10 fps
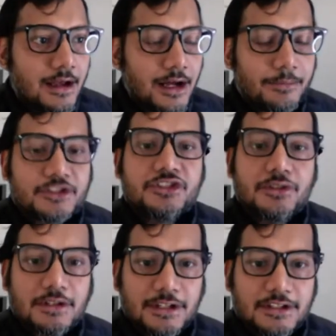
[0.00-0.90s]

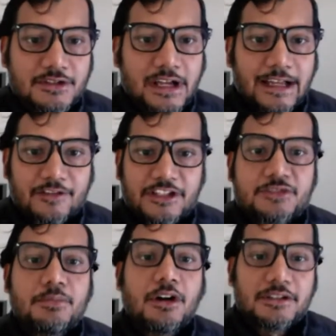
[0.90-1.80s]
opportunities to have these
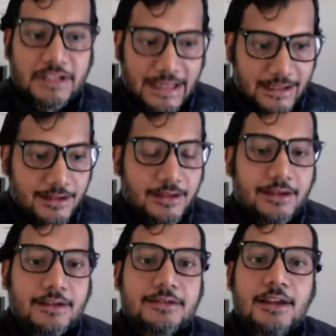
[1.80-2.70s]

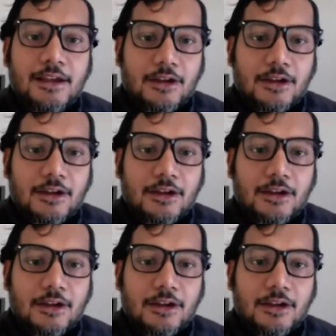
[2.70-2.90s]
spontaneous